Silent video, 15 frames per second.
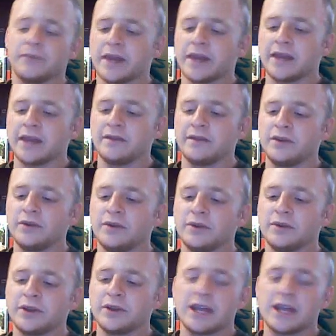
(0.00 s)
And if you do it
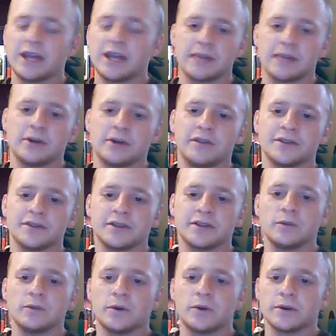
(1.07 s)
when you take them off, they're
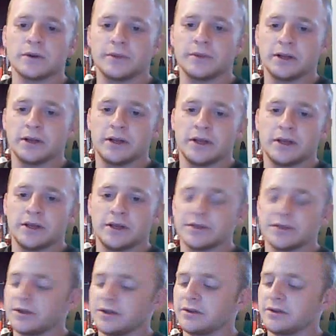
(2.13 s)
still warm,
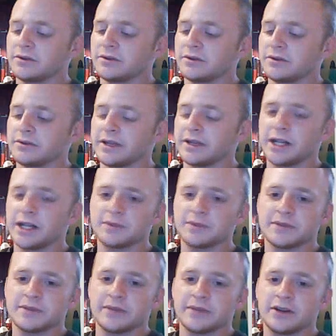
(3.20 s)
so it helps
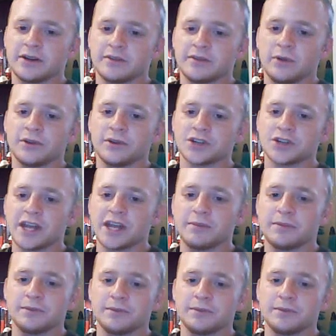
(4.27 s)
them better to mold their shape.